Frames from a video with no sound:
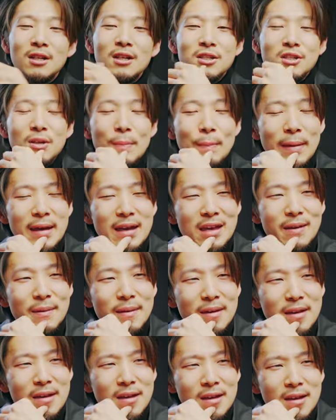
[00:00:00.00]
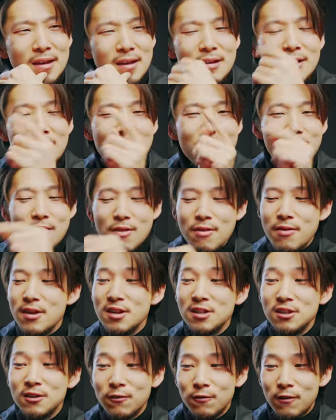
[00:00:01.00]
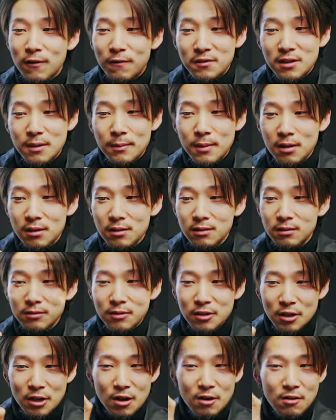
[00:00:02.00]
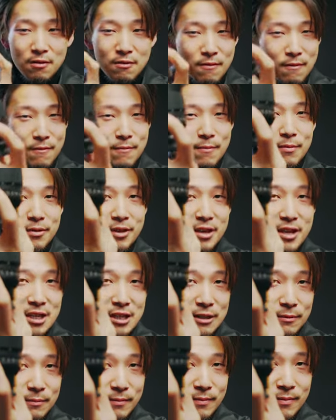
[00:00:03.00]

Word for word: so maybe this fifty millimeter, you know, this